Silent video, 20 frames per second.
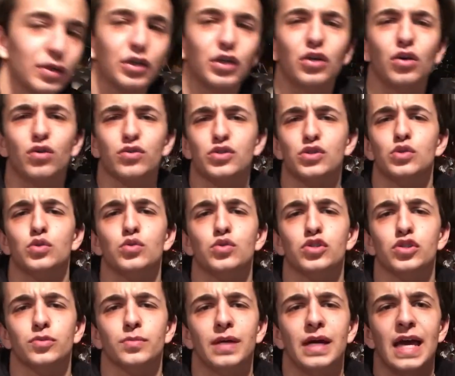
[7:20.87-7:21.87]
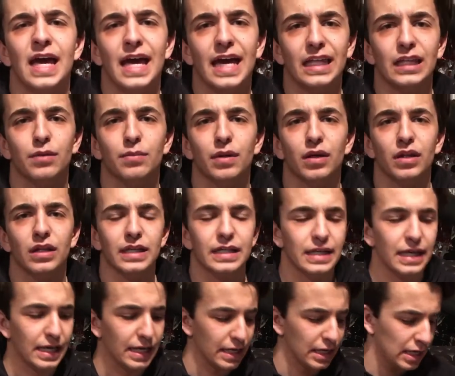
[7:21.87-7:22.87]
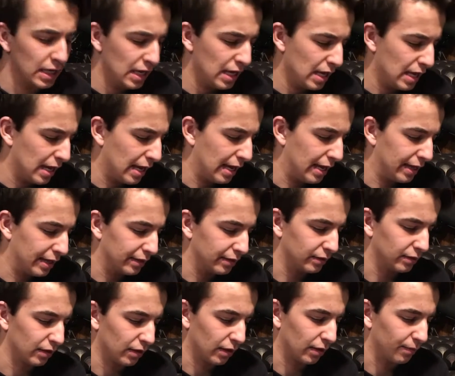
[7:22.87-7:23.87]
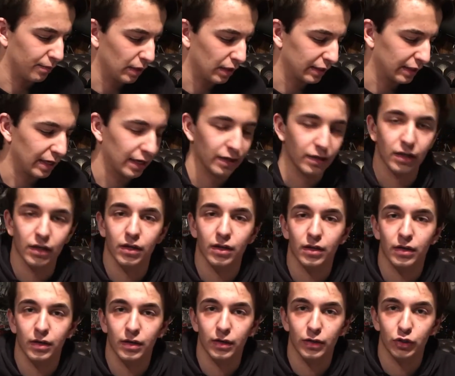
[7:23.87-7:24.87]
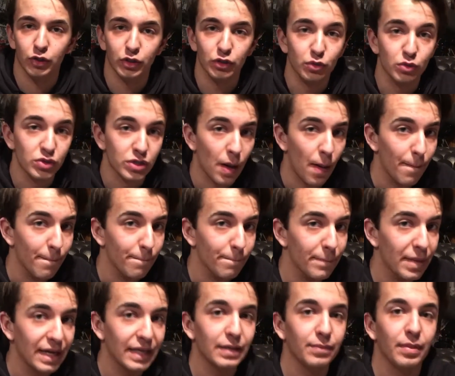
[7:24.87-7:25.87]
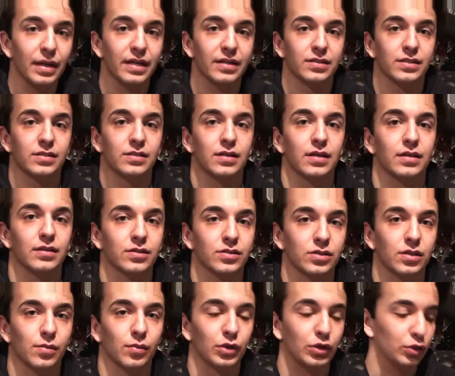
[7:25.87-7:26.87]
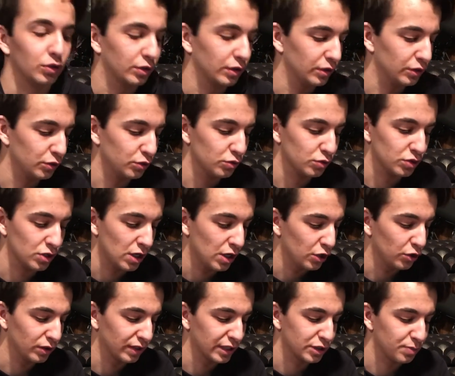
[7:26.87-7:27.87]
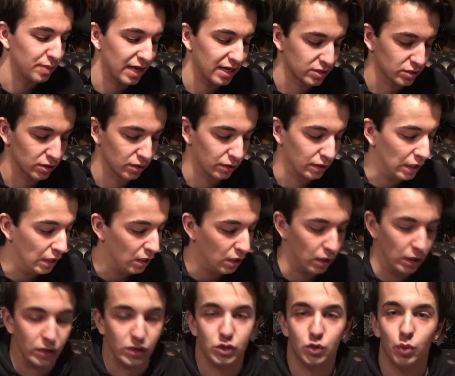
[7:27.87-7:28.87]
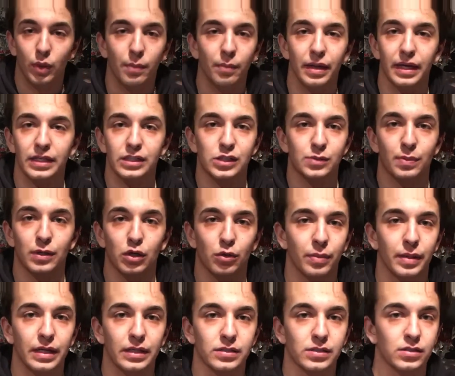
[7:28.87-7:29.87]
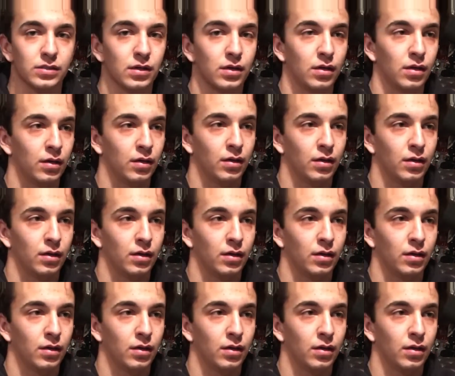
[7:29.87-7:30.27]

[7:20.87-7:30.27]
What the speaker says: but you can also use them in the middle of the day. And again, you can use many baits in the summer. You can catch bass on swim baits, spinner baits,